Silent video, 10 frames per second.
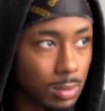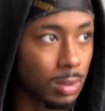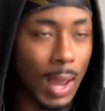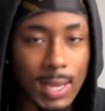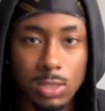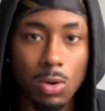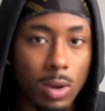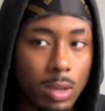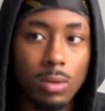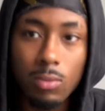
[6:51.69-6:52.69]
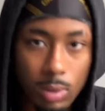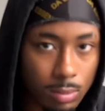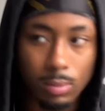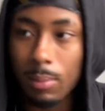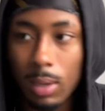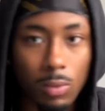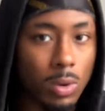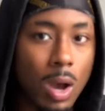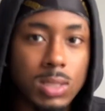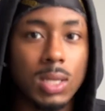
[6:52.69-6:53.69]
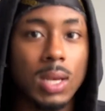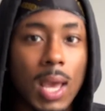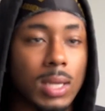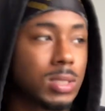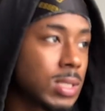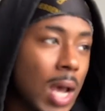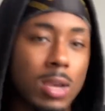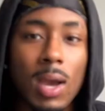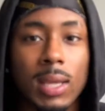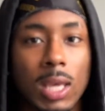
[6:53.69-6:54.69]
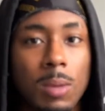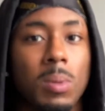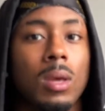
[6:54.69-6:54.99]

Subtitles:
Nice knowing you. We on to the next. That's how you got to keep it.